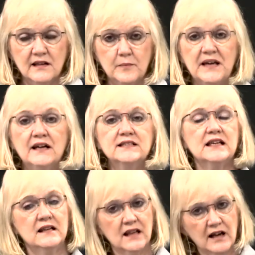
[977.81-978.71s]
Because
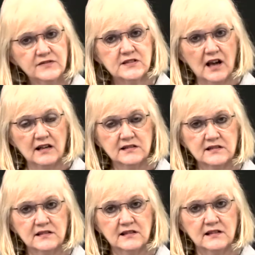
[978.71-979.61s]
he loves
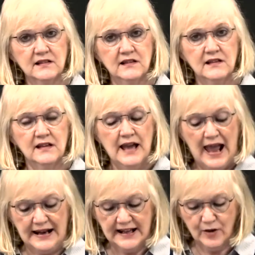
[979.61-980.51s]
us.
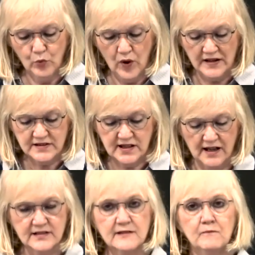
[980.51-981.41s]
And he wants
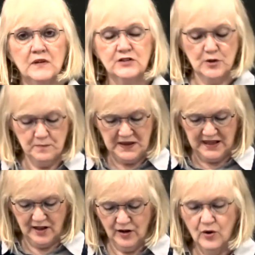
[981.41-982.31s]
us to
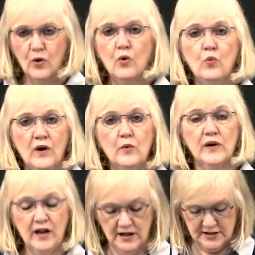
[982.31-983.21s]
be what
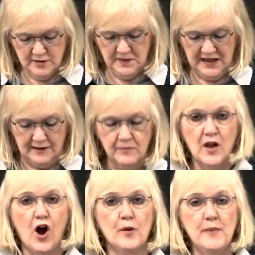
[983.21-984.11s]
we ought to be.
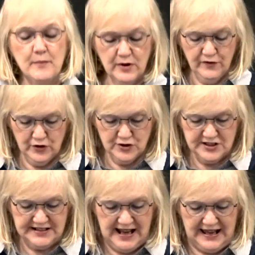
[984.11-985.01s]
Our memory verse
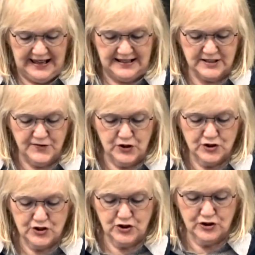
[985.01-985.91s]
today is
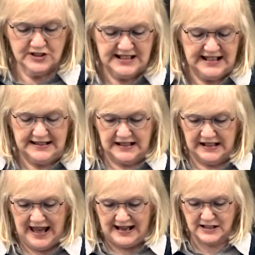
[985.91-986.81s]
verse 13, the
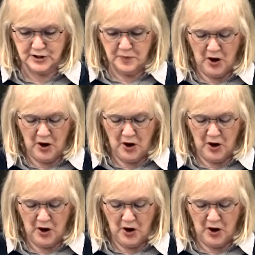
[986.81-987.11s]
last